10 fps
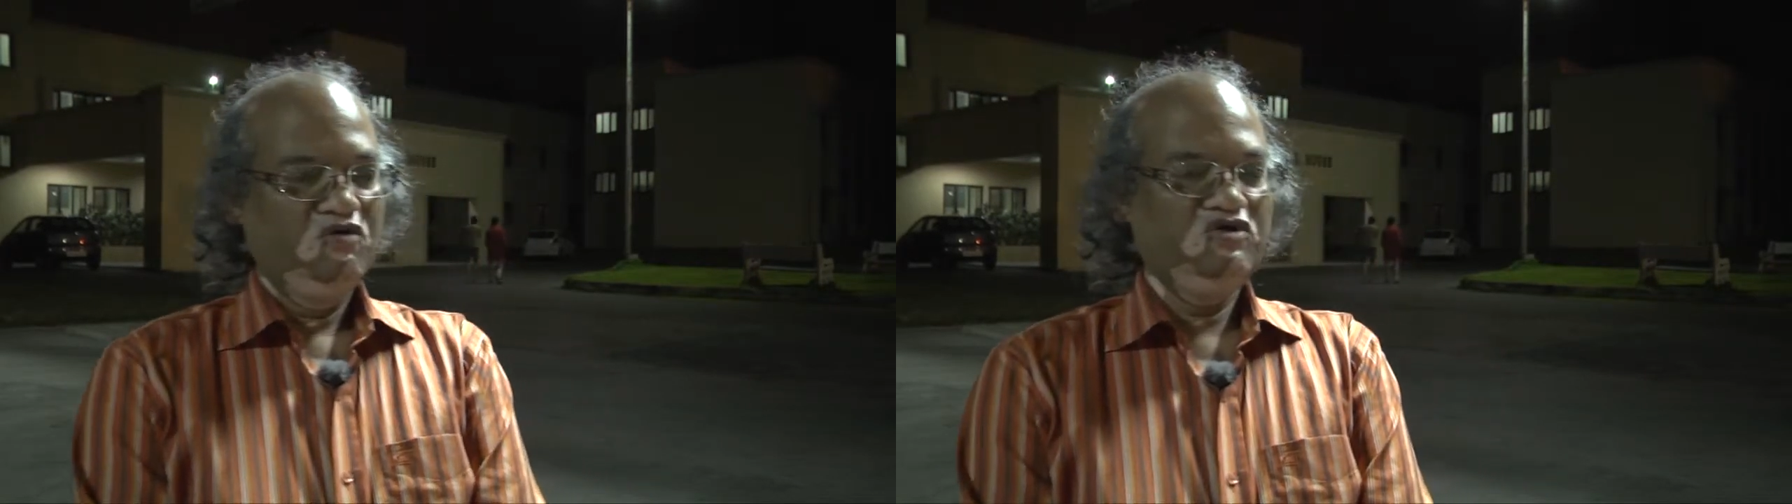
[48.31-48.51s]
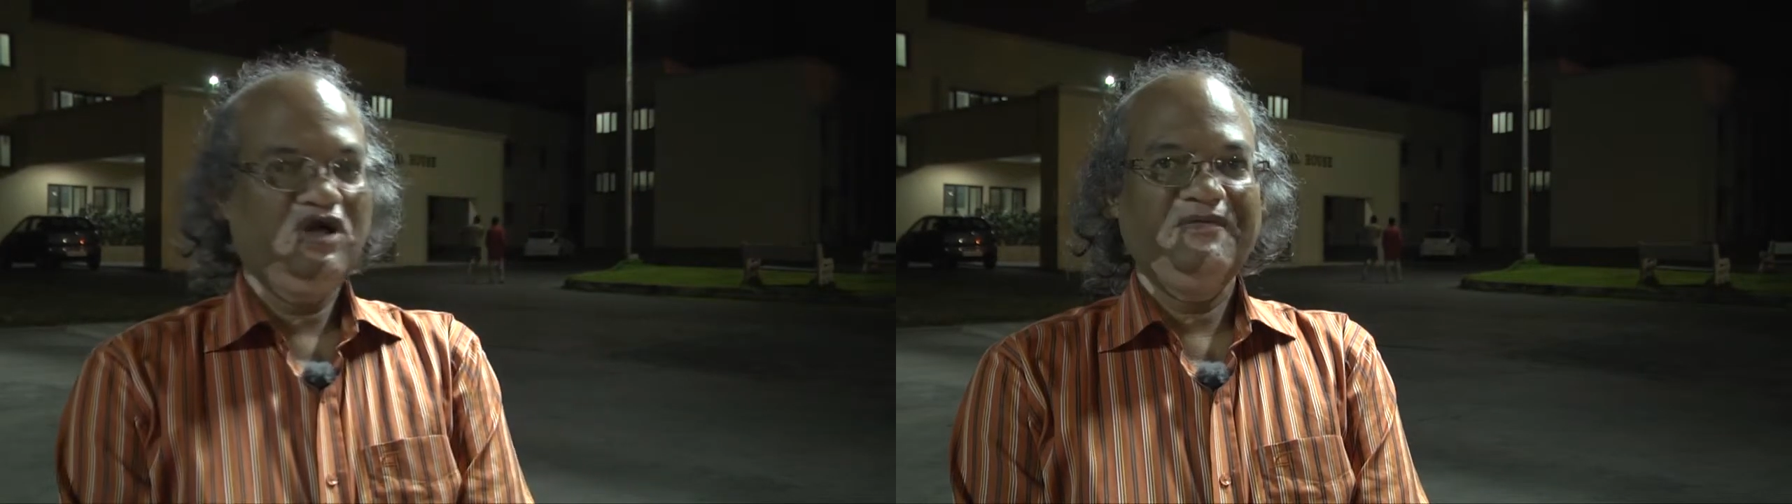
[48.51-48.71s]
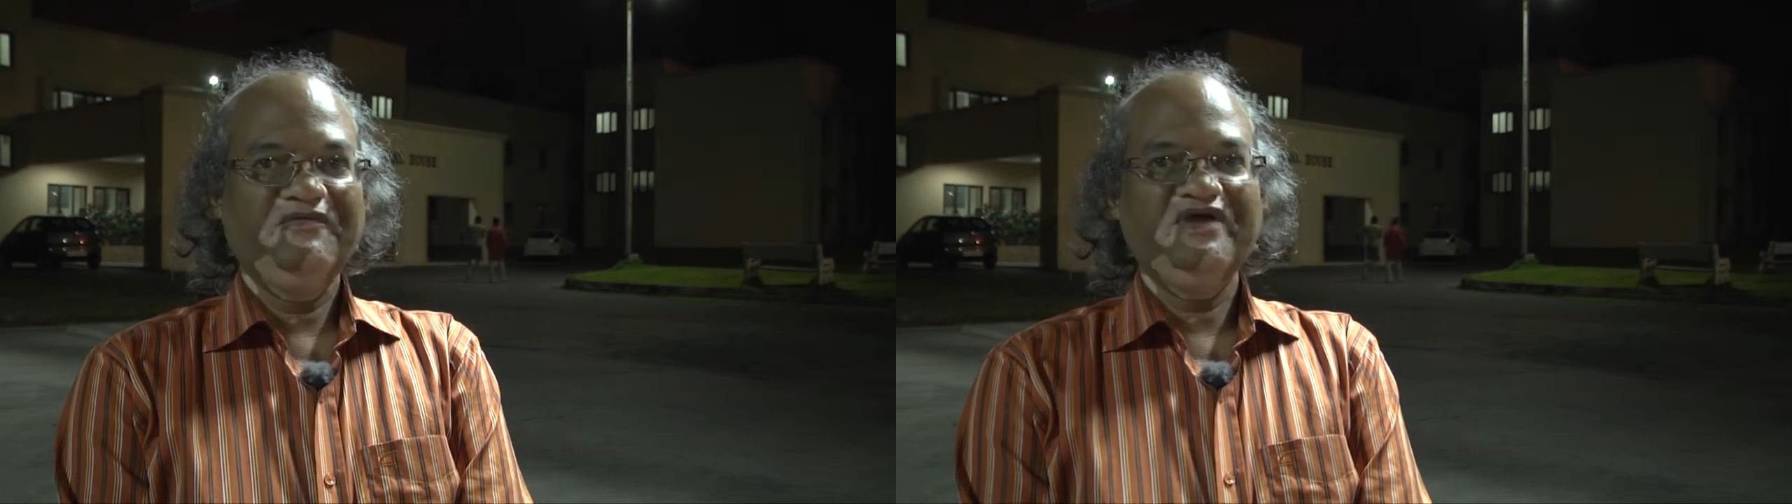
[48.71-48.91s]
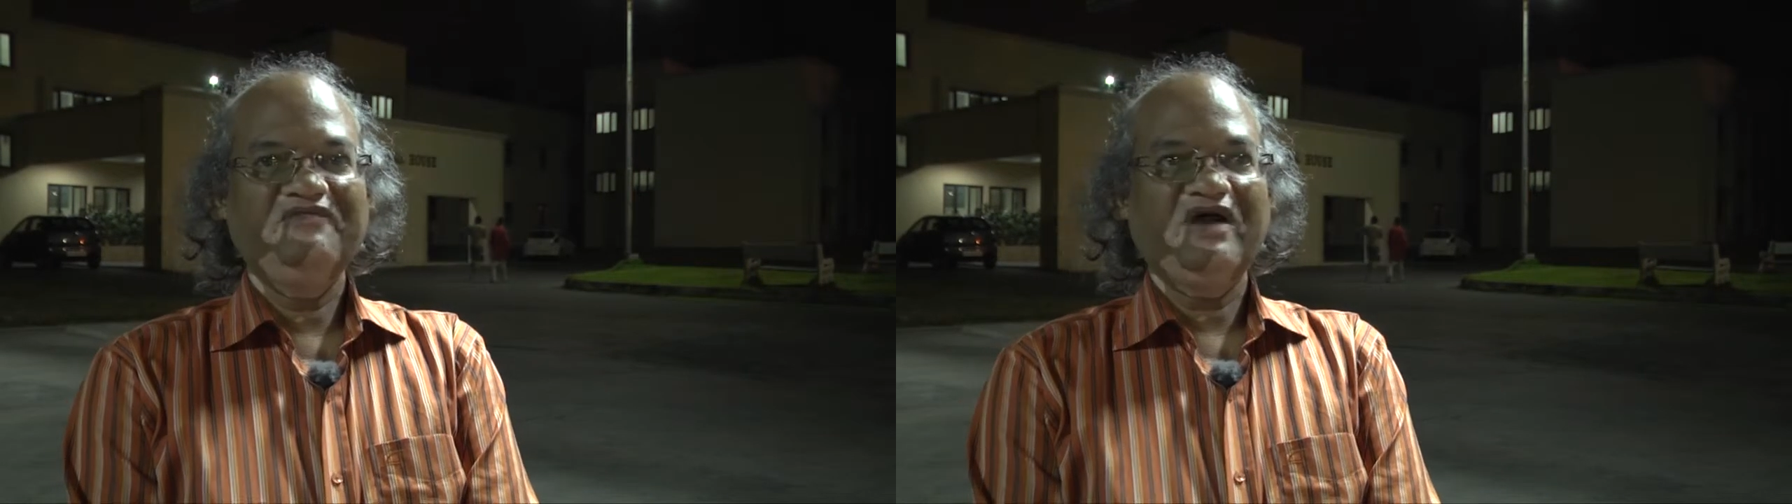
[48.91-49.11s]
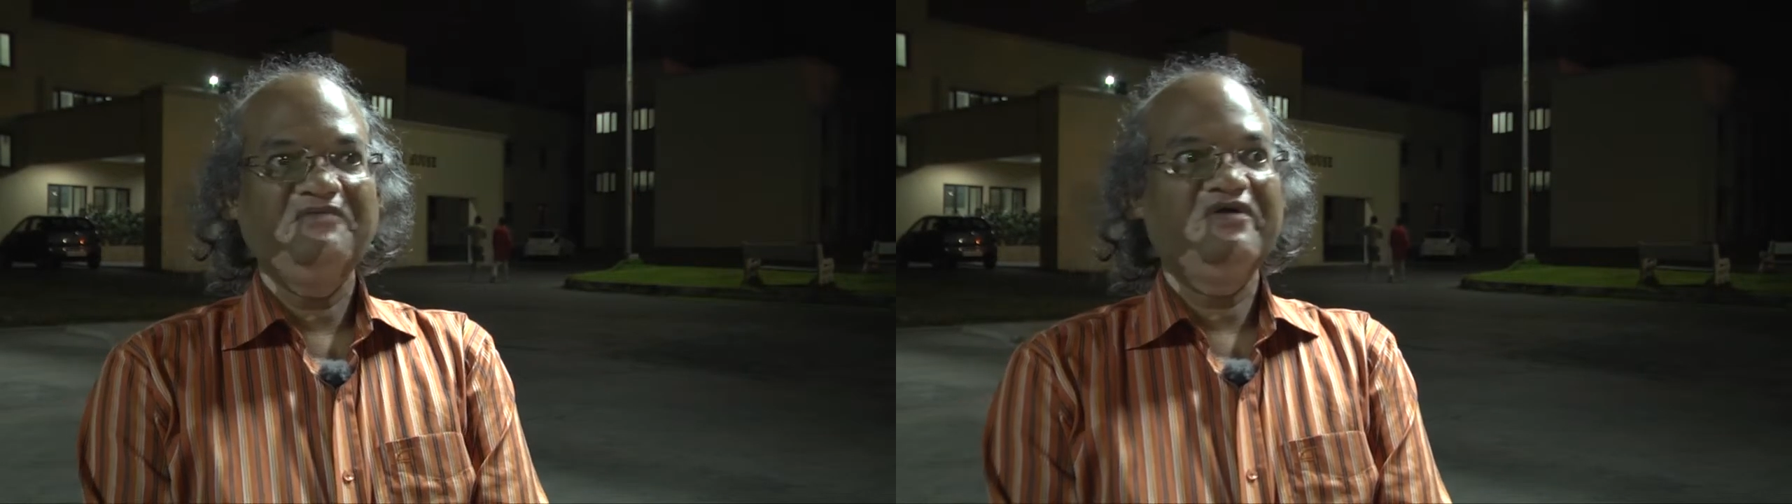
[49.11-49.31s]
we have a
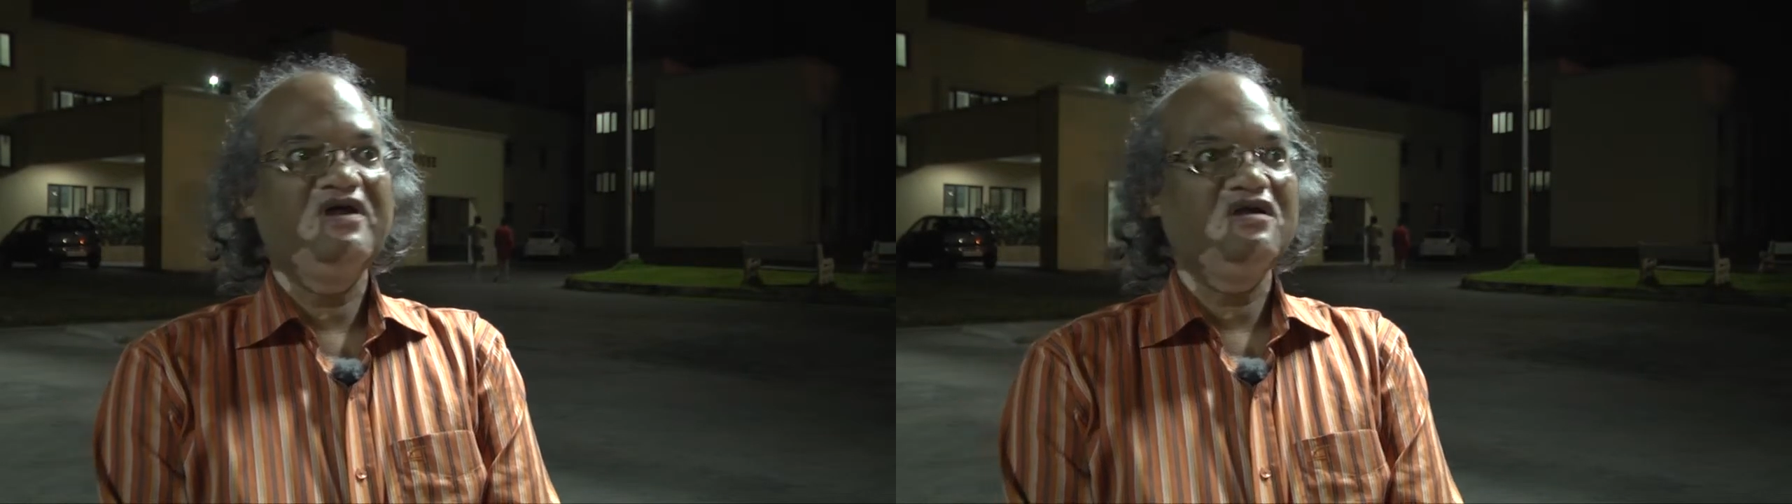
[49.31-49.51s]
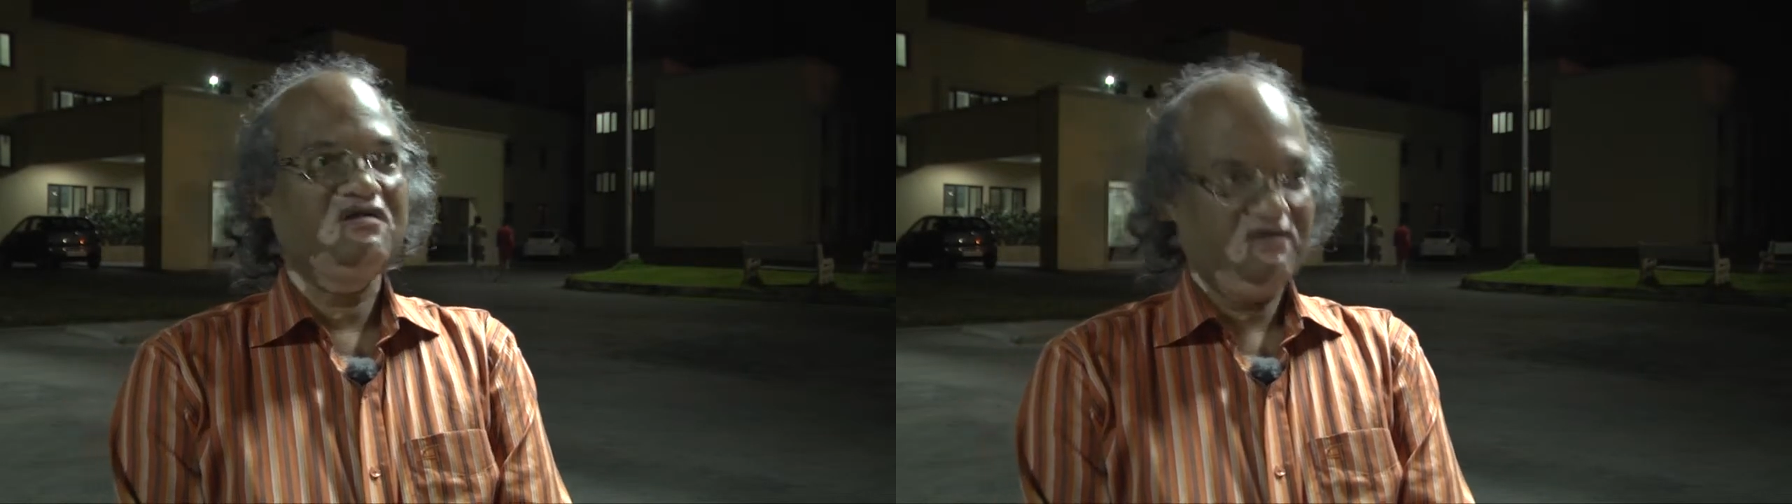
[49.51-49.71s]
very vibrant